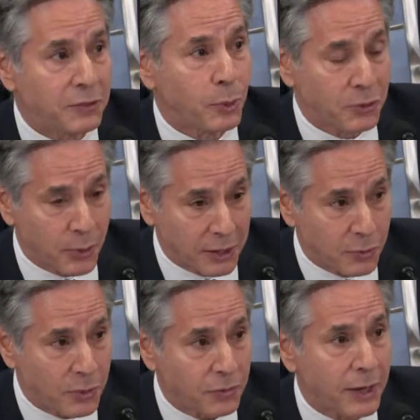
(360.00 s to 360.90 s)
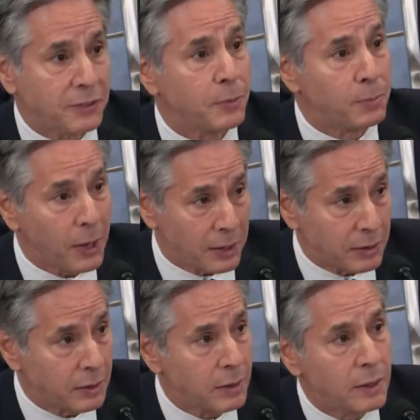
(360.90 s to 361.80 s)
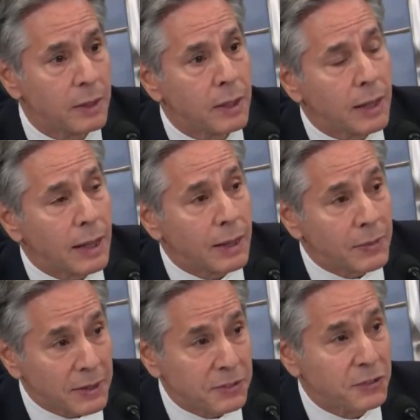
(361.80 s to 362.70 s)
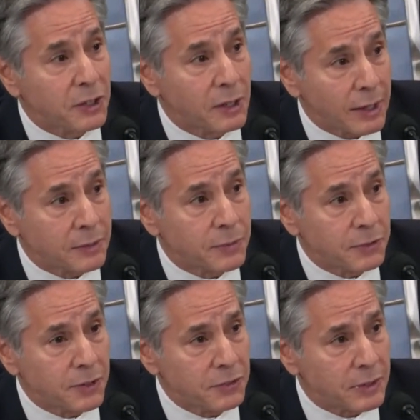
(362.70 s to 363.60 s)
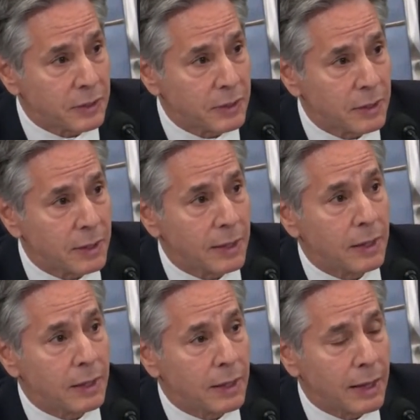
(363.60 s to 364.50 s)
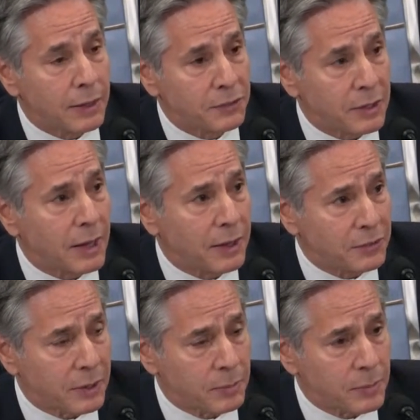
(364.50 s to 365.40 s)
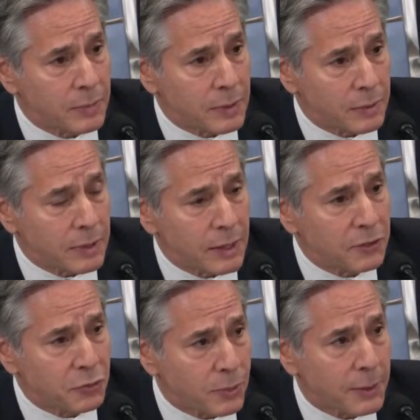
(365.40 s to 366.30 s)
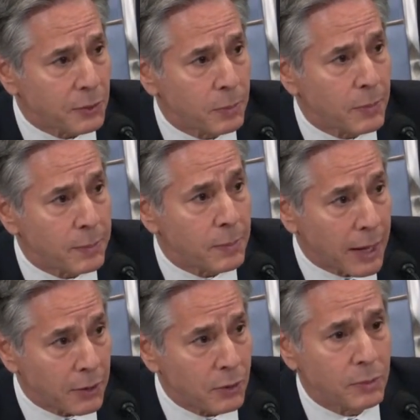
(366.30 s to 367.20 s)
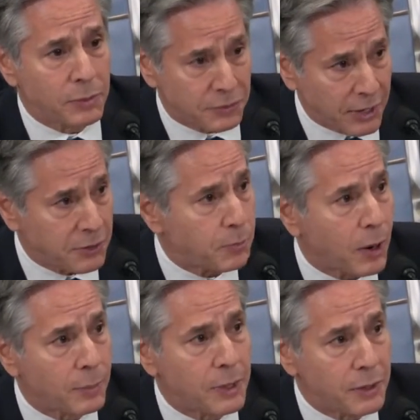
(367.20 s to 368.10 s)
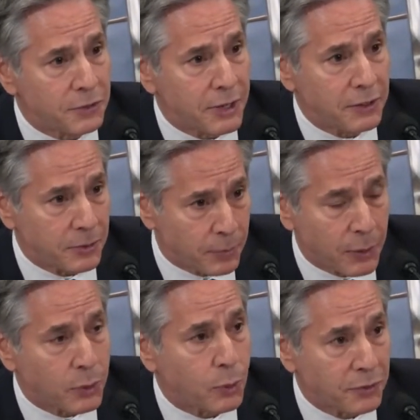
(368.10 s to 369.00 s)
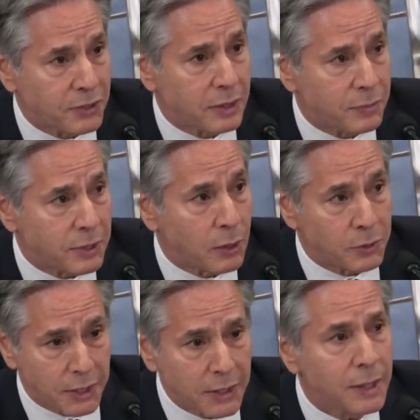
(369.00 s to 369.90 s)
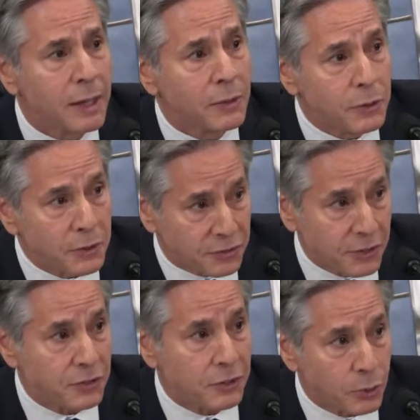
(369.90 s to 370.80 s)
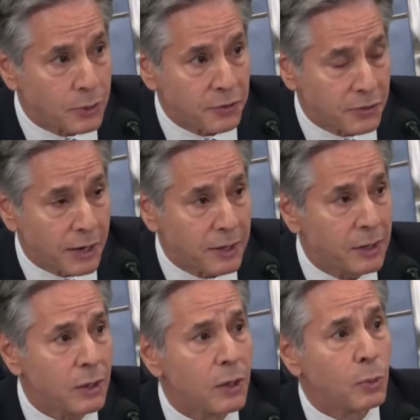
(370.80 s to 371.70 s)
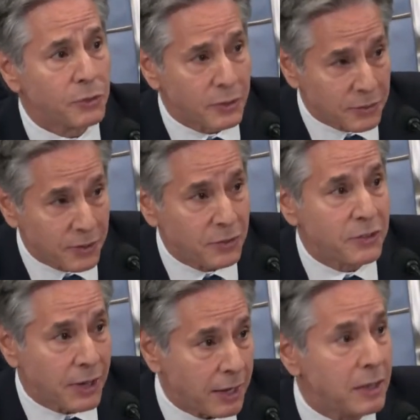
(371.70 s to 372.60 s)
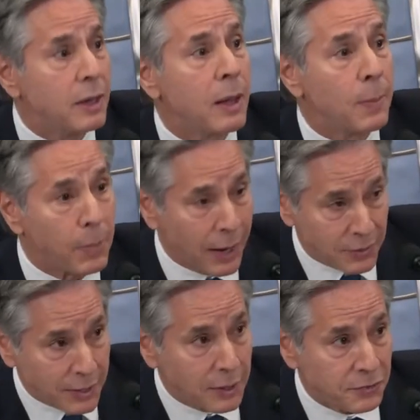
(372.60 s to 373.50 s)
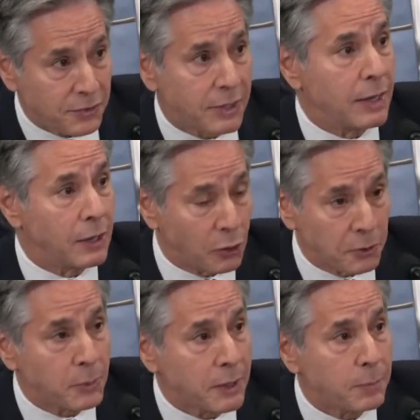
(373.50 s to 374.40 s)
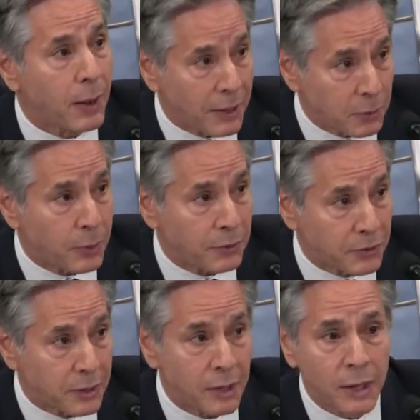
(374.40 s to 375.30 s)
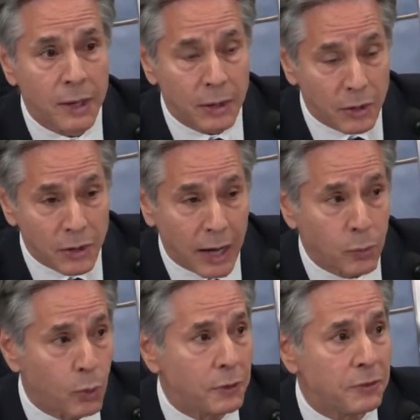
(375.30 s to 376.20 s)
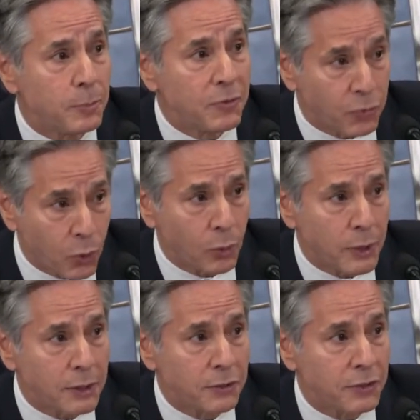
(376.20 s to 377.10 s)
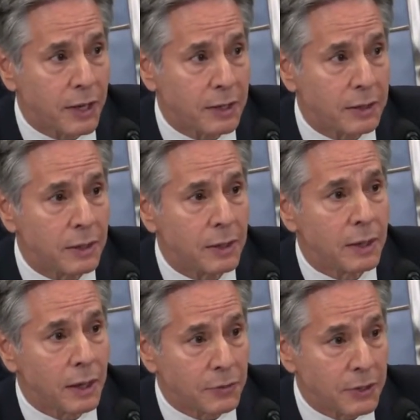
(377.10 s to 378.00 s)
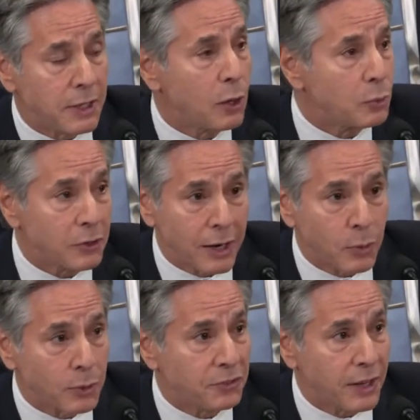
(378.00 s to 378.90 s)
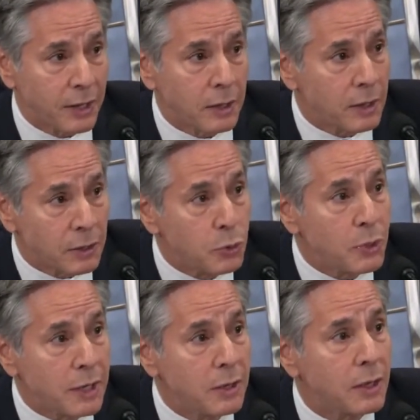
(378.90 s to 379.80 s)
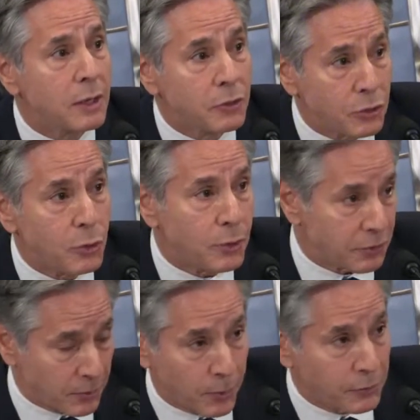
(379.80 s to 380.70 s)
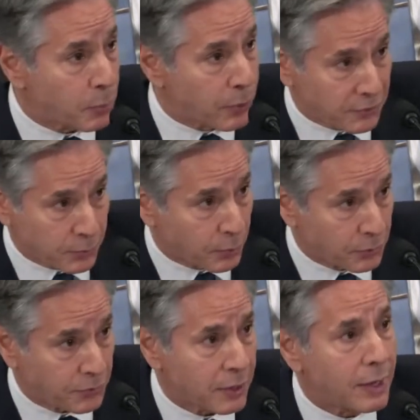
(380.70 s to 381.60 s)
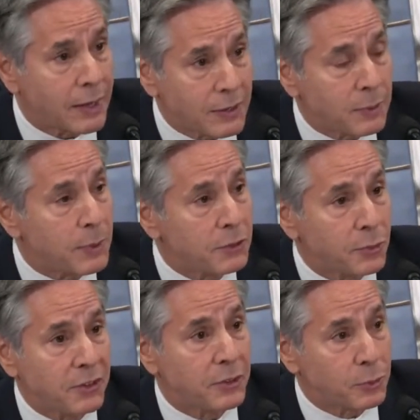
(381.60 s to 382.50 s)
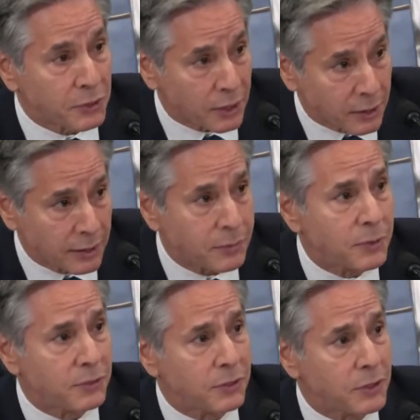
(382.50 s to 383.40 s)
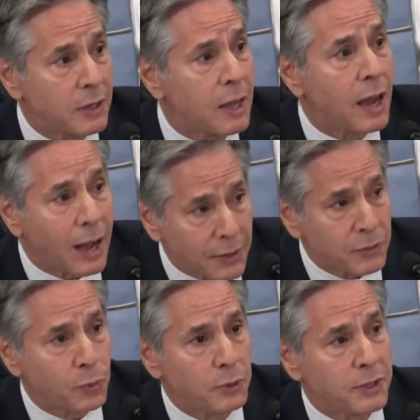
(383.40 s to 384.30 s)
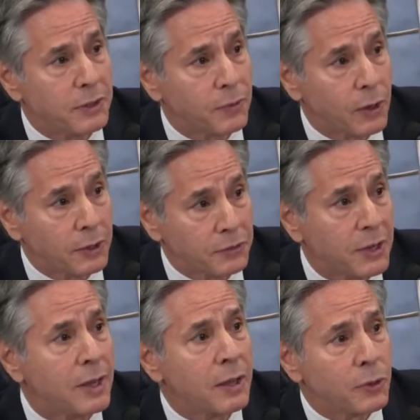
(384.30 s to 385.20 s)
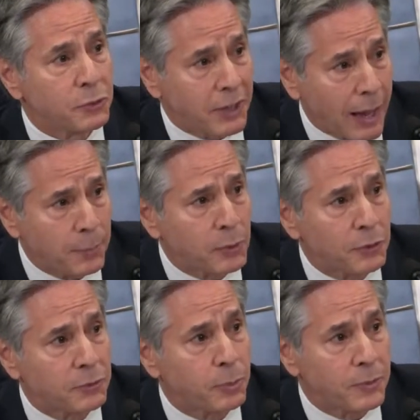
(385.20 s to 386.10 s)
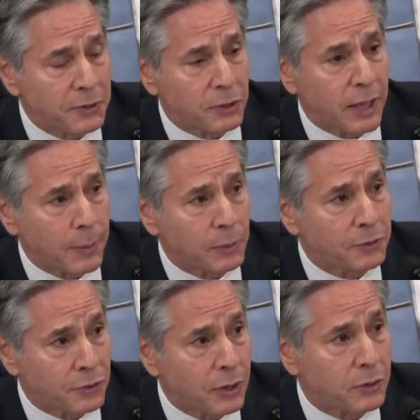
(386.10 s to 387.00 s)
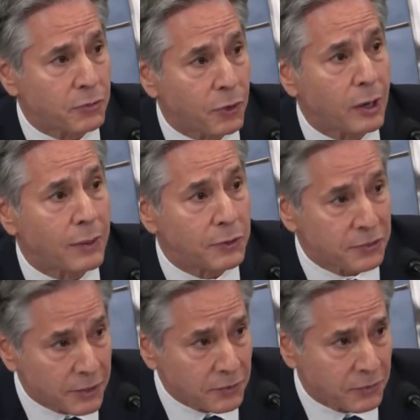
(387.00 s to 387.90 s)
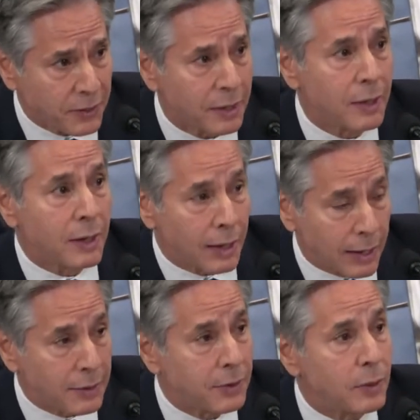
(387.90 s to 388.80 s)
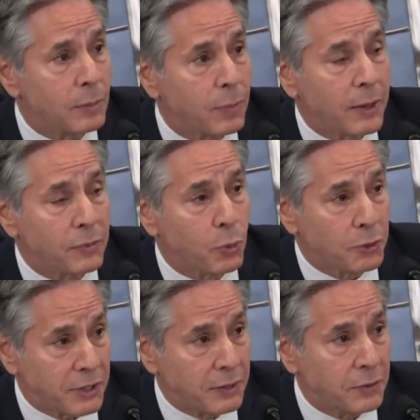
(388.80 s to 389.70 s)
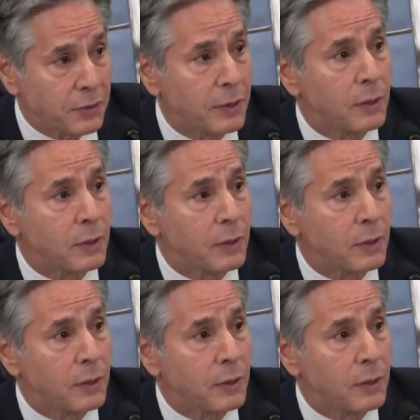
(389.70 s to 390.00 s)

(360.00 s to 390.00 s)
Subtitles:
That's what the record reflects. But this is a collective decision. As a instrumental matter, the State Department initiates it by requesting it of DOD. The decision to initiate it was a decision taken by the NSC and ultimately by the President. Not once before we initiated the NEO did anyone say, you need to do this among the principals in the administration. It was a collective decision on the 14th of August. Those capitals, provincial capitals, started to fall on the 6th, and by the 14th,